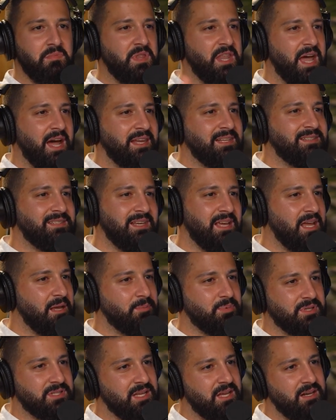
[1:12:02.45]

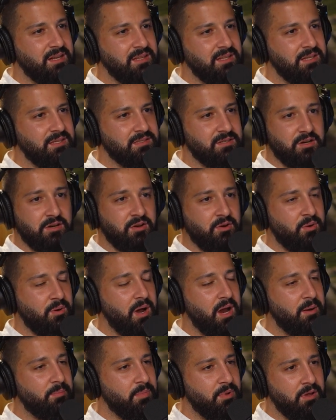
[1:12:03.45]
98% of these are
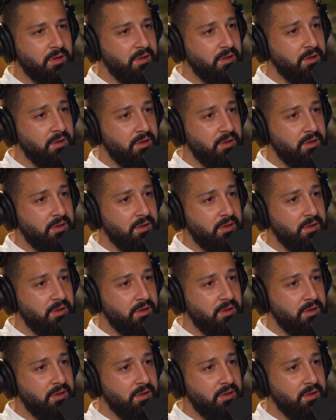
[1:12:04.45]
crap.